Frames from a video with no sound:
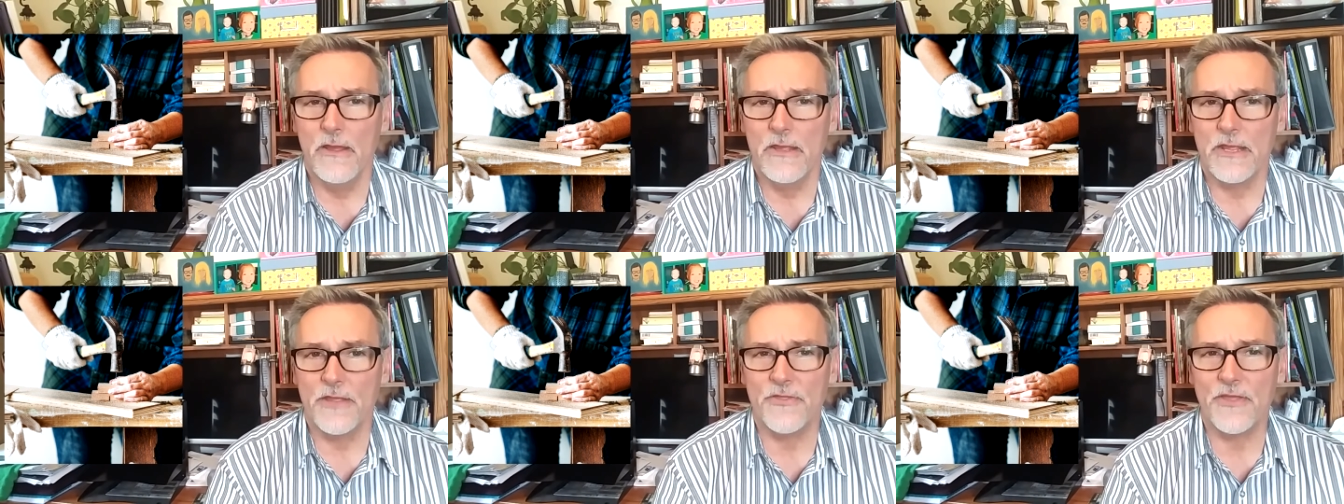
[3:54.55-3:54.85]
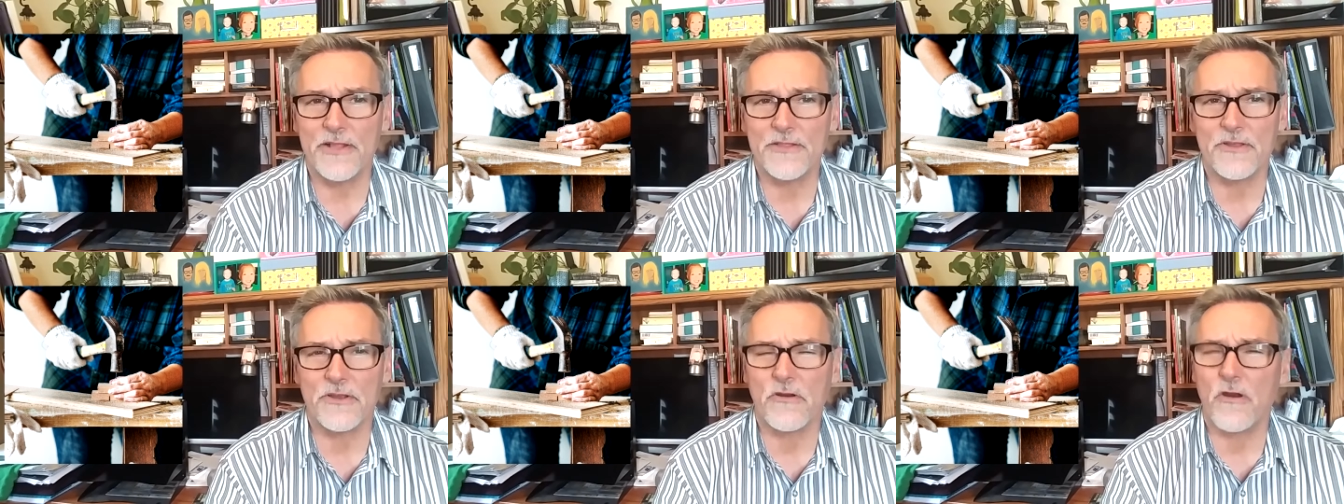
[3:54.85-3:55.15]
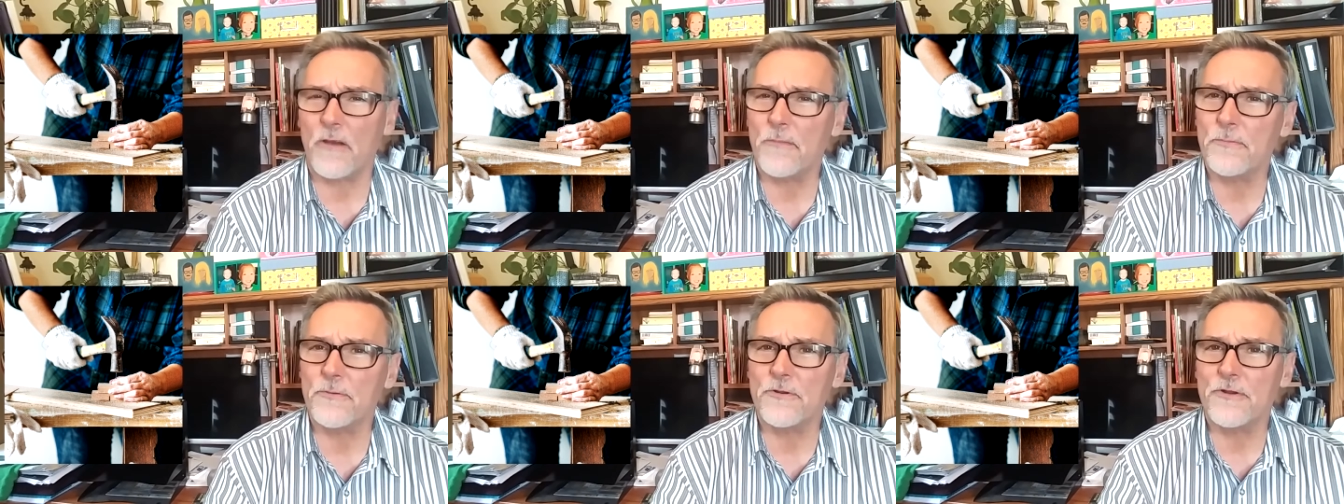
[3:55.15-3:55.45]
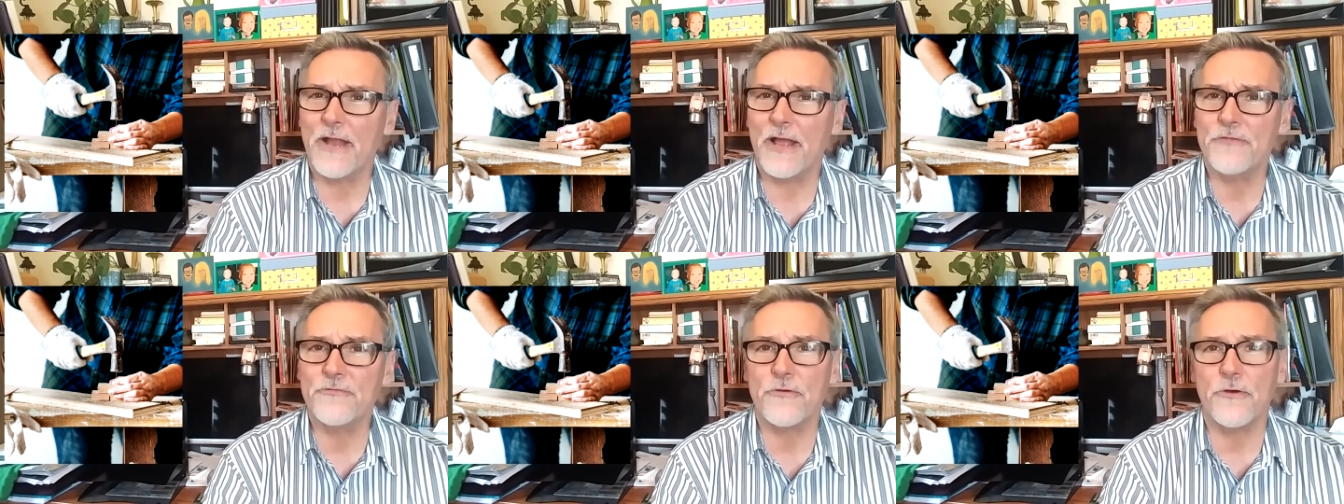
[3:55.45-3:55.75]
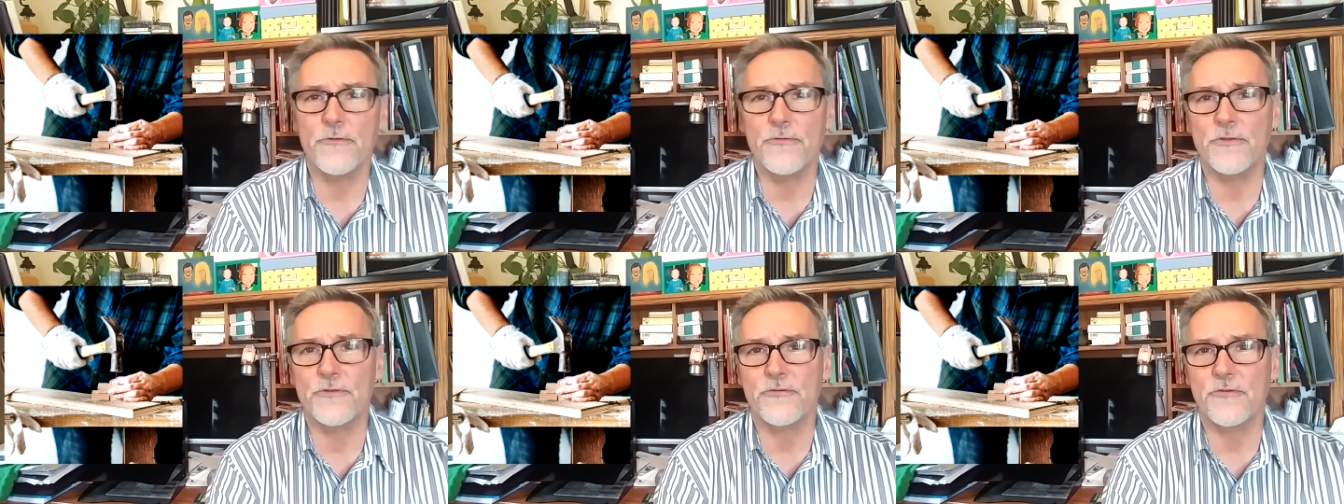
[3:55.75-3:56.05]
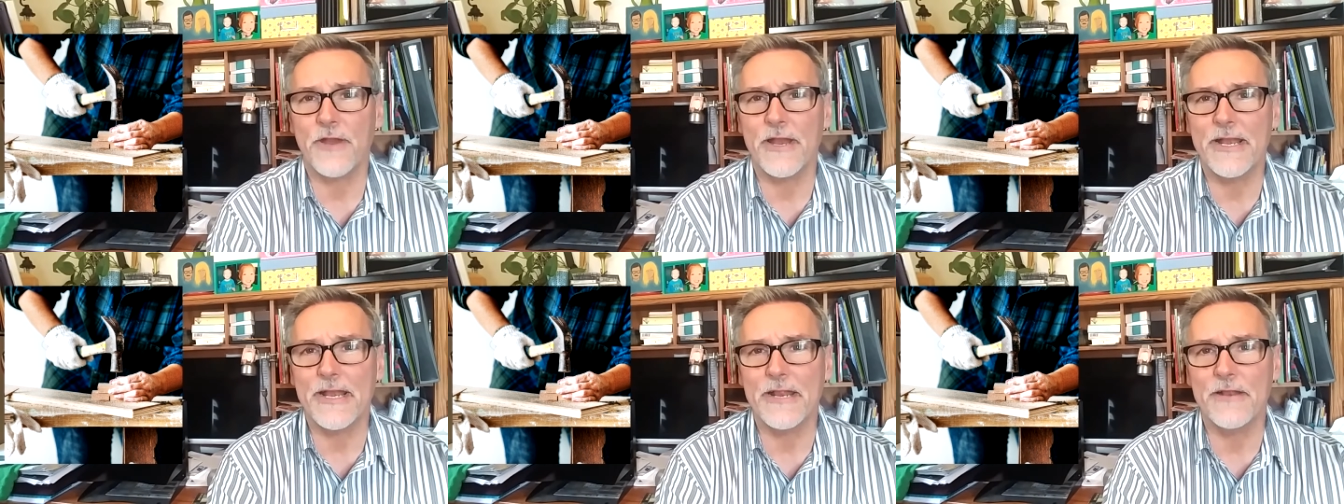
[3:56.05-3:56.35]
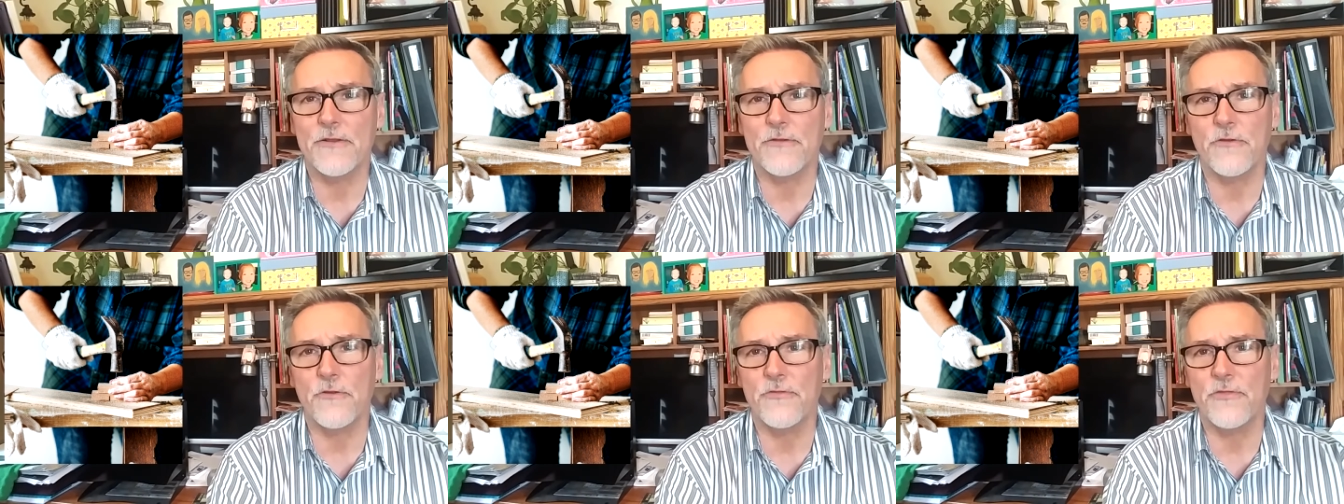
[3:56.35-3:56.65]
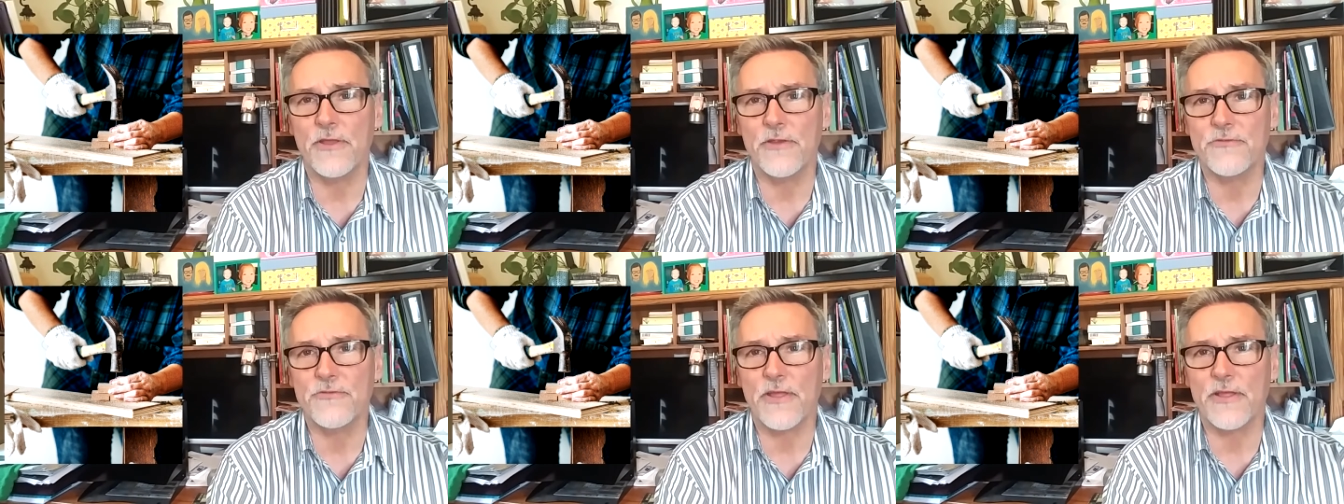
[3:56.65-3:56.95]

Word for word: You think the carpenter has all the training to do things